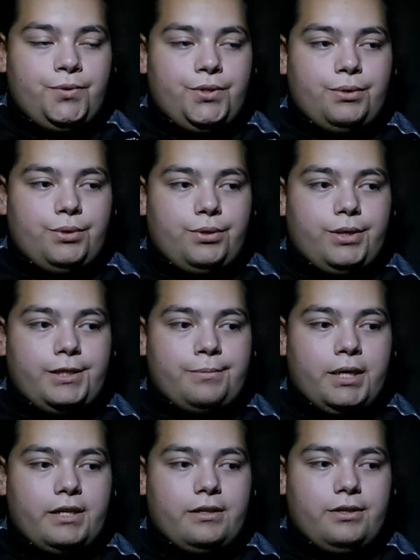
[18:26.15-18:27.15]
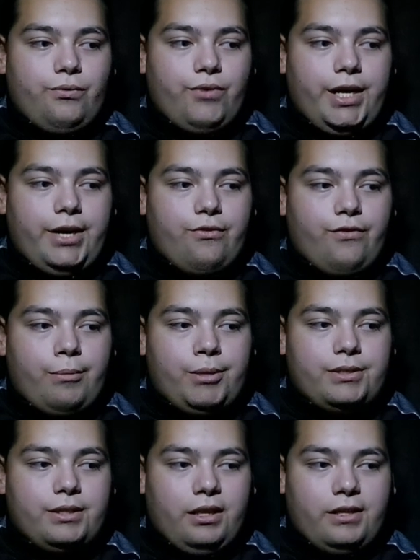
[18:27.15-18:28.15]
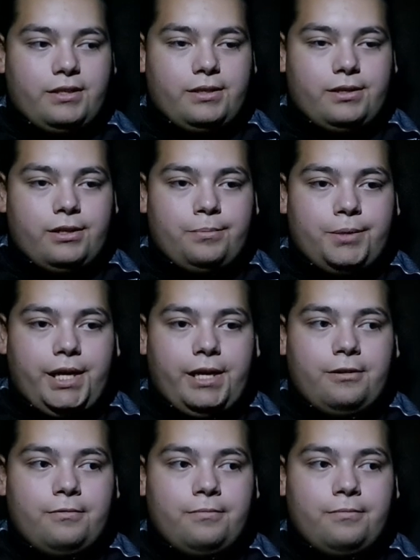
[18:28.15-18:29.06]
so don't expect a new video from us unless it's an update.